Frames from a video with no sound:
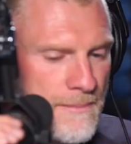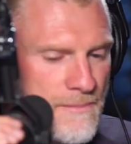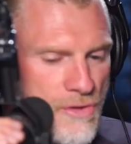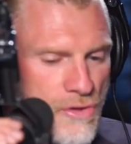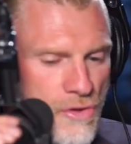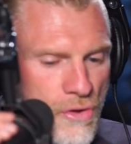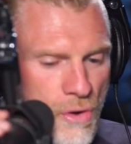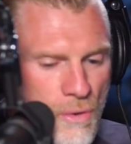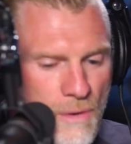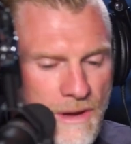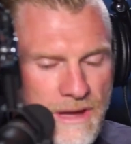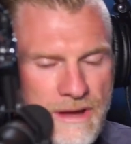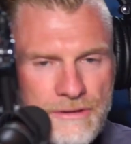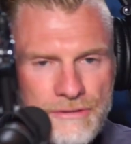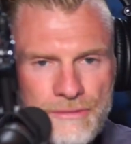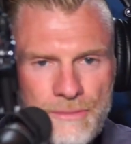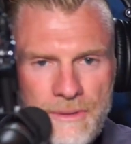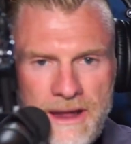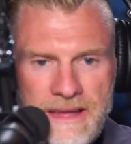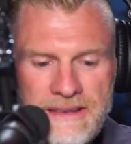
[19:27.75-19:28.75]
So
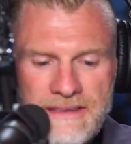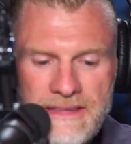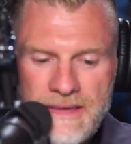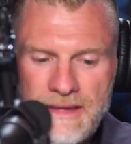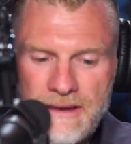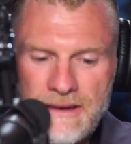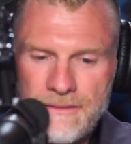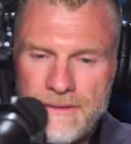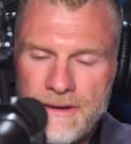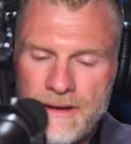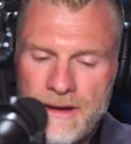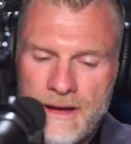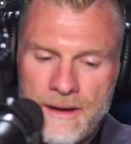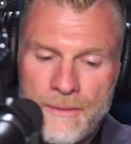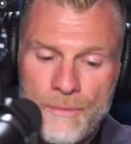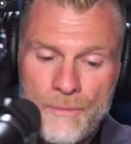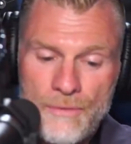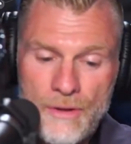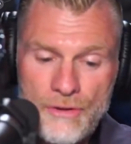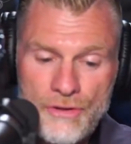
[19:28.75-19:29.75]
here's what I did.
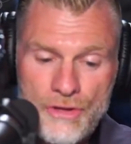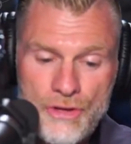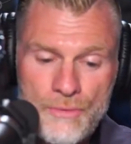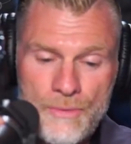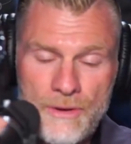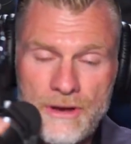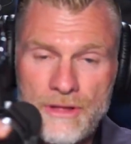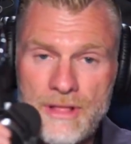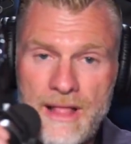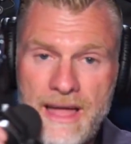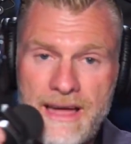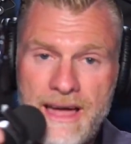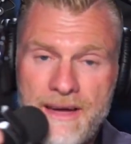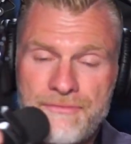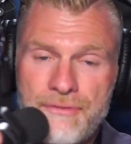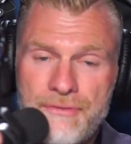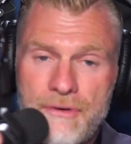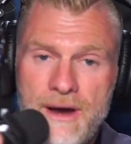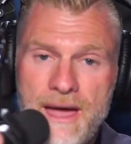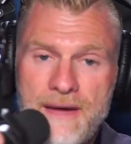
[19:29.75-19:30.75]
You went like
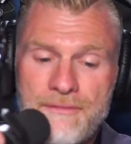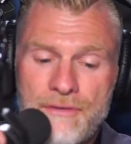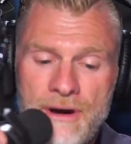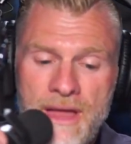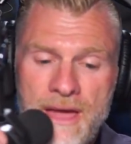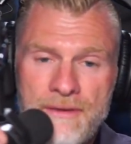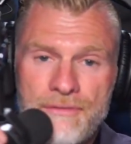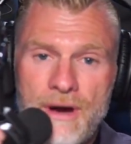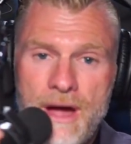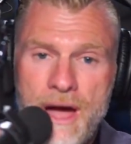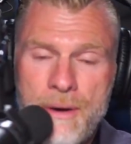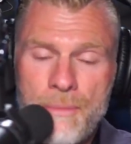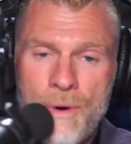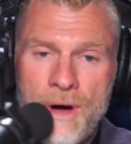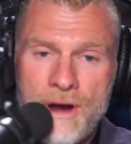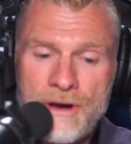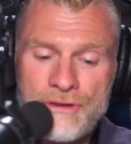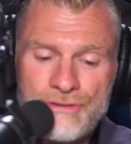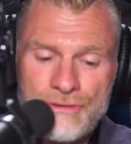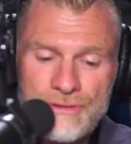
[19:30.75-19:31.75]
forever and ever. I
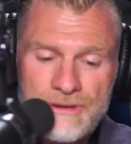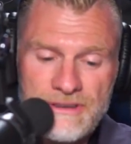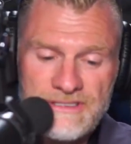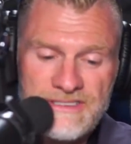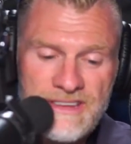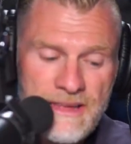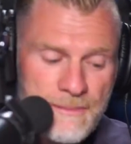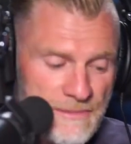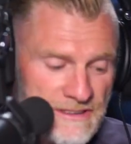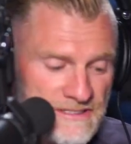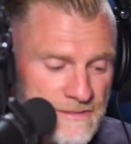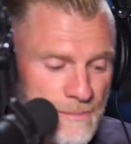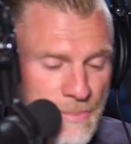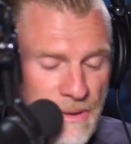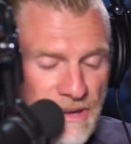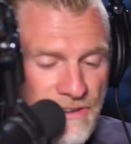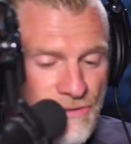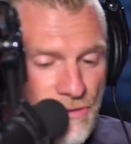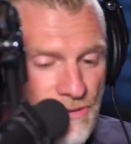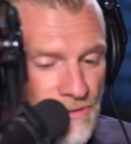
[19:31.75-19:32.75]
wanted you to send me some
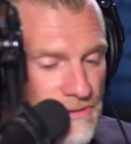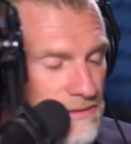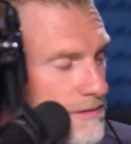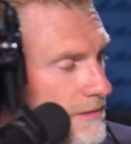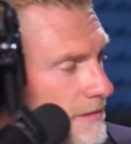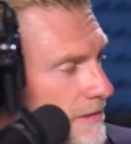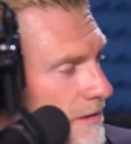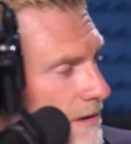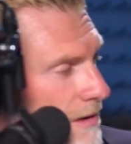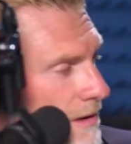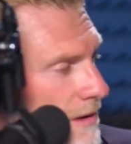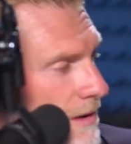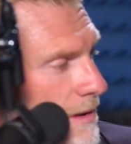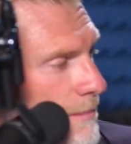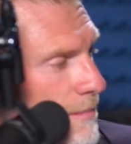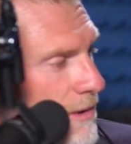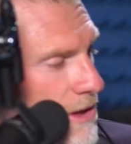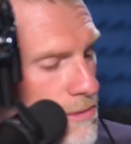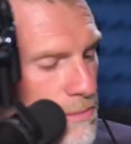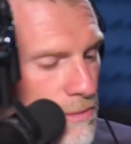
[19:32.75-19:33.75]
pictures.
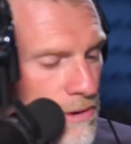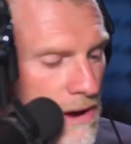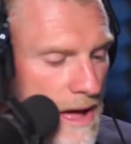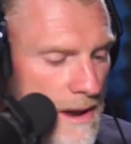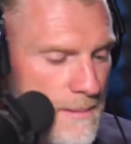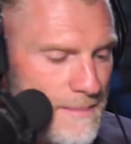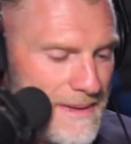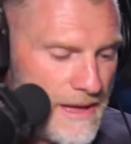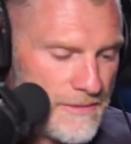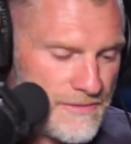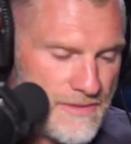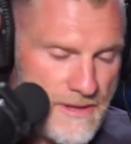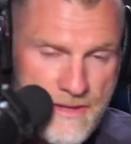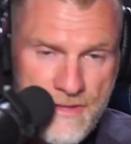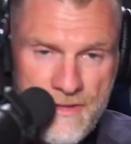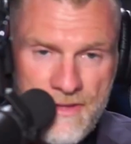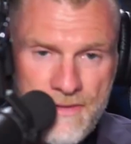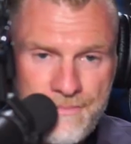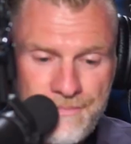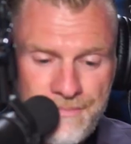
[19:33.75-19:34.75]
But you were not about
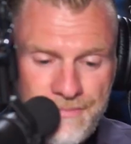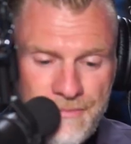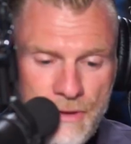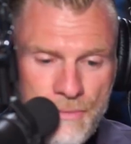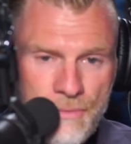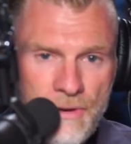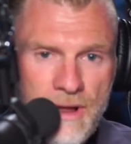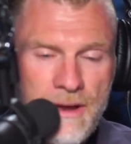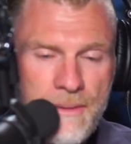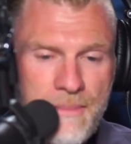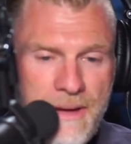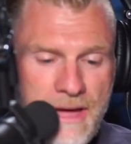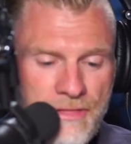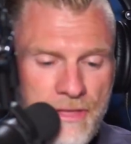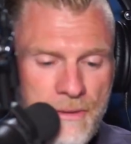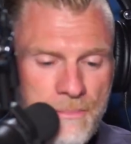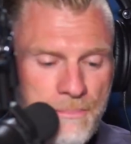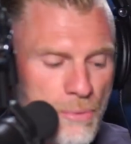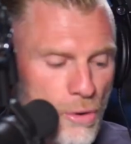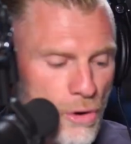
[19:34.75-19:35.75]
this. You were not about
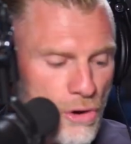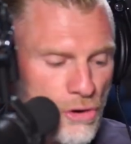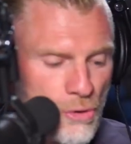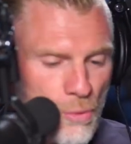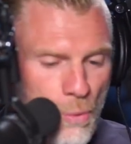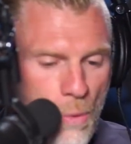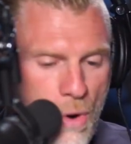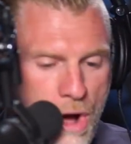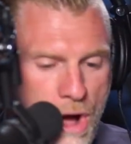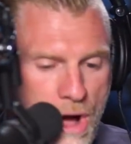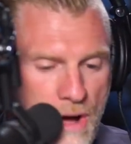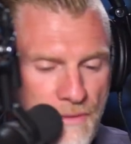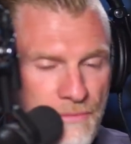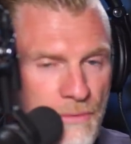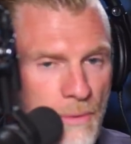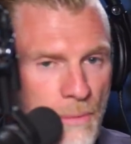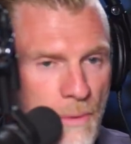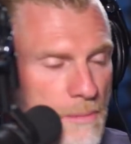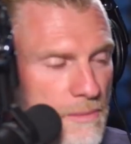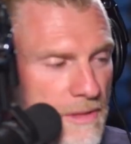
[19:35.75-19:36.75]
the boudoir.
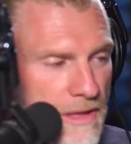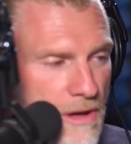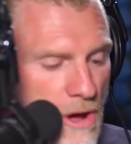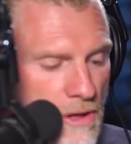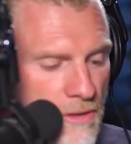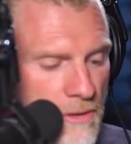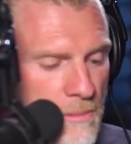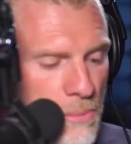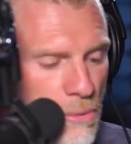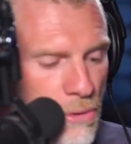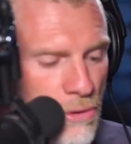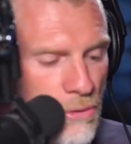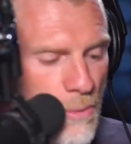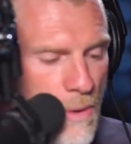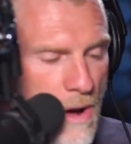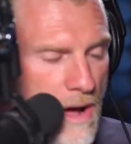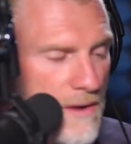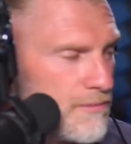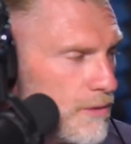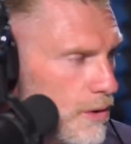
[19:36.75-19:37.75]
What were they called? The
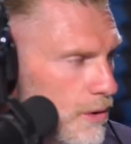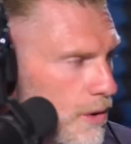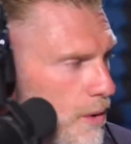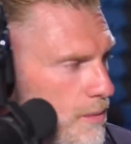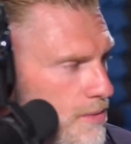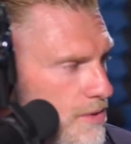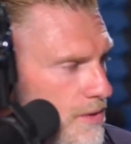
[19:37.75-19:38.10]
boudoir photos?